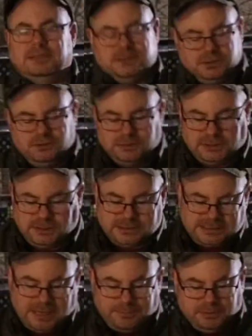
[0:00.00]
Let's do a little
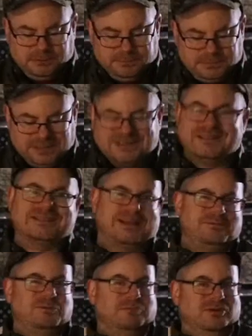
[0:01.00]
example. A little
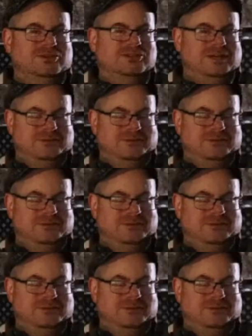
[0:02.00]
example burn, shall